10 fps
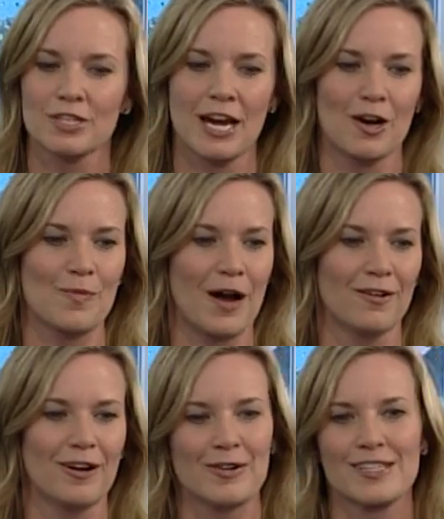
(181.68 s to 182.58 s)
care
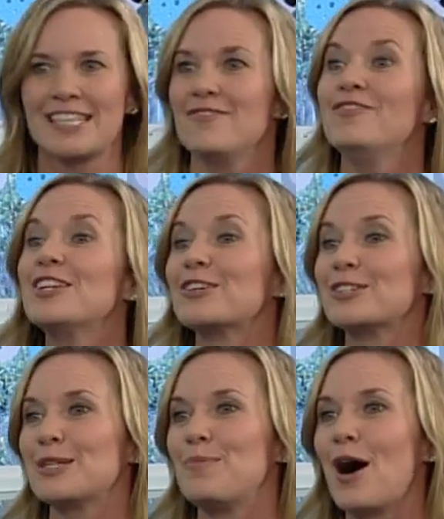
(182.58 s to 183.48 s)
about, I want to say, vineyard
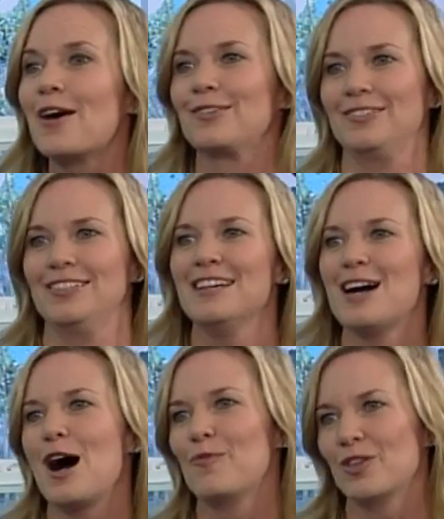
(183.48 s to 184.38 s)
to bottle
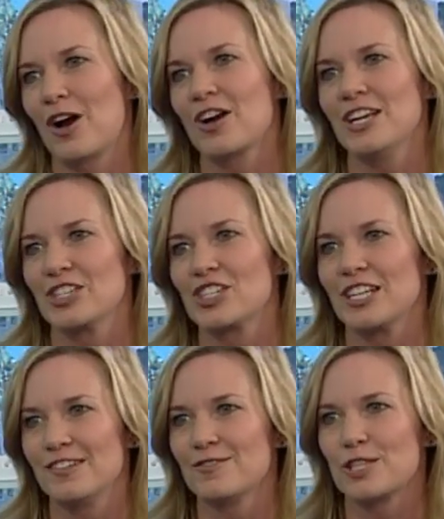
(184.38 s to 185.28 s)
with our
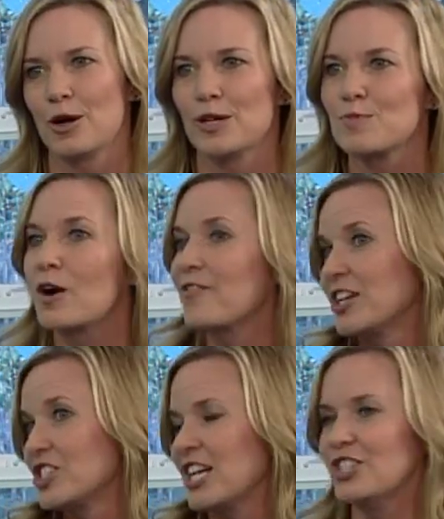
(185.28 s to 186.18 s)
initiative. So it's part of our
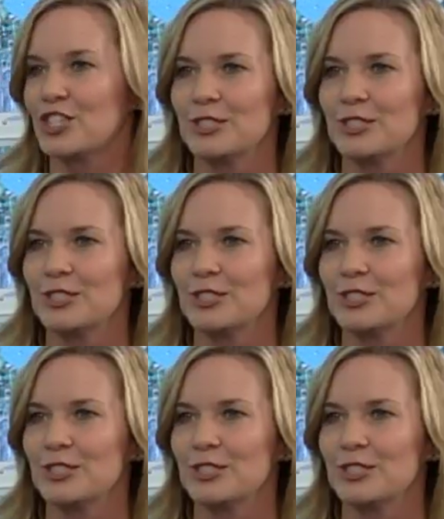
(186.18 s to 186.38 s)
education.